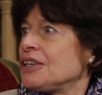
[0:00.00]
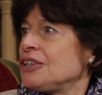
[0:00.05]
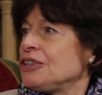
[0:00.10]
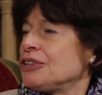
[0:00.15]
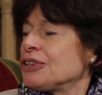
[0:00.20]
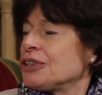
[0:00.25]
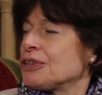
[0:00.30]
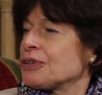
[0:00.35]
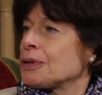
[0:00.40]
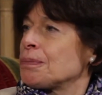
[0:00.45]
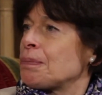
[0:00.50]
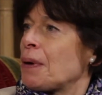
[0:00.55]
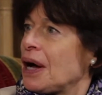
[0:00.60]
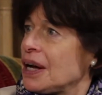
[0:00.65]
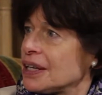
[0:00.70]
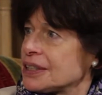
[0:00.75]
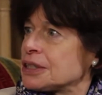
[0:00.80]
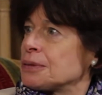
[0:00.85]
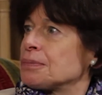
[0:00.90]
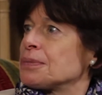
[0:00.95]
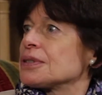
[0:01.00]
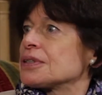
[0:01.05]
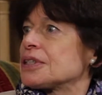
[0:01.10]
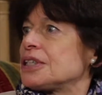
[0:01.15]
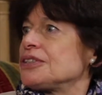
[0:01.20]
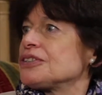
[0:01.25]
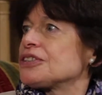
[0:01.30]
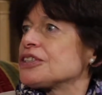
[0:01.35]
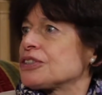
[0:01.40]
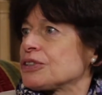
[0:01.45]
you know, the possible
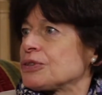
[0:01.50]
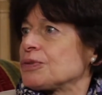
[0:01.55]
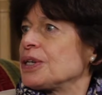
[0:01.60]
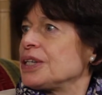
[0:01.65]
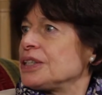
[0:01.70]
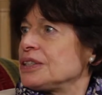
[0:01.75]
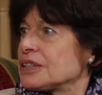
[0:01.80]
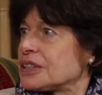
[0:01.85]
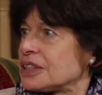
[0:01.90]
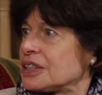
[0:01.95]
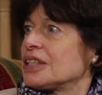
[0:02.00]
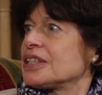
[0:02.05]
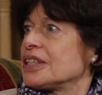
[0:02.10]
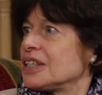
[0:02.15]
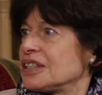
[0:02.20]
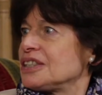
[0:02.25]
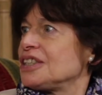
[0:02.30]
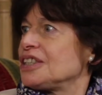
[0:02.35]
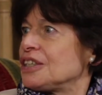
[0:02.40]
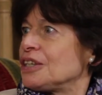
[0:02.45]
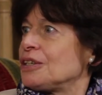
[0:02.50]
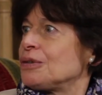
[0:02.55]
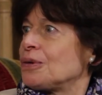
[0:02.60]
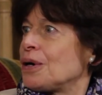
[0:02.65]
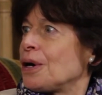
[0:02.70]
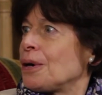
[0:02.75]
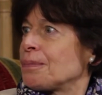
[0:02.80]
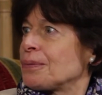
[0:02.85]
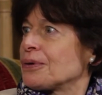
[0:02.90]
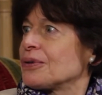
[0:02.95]
constraints on any
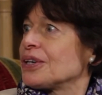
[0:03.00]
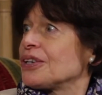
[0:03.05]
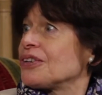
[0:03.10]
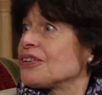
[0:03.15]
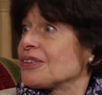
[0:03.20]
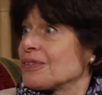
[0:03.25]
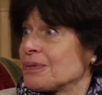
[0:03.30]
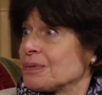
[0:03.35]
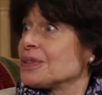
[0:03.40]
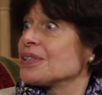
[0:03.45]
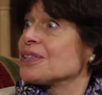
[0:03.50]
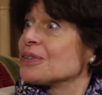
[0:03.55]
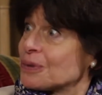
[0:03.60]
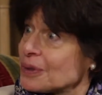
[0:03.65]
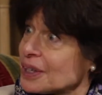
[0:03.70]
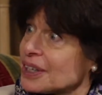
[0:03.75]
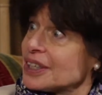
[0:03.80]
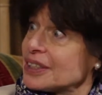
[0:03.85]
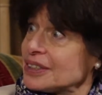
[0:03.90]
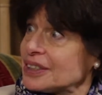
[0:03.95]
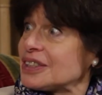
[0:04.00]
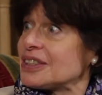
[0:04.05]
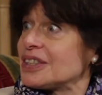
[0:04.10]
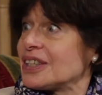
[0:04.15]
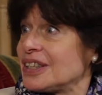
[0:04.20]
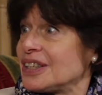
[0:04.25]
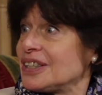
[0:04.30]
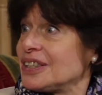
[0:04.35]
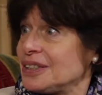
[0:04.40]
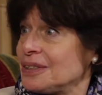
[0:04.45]
cooperation with Iran,
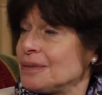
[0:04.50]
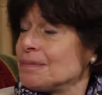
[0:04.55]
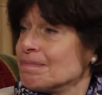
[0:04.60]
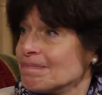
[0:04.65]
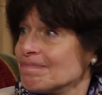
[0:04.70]
say.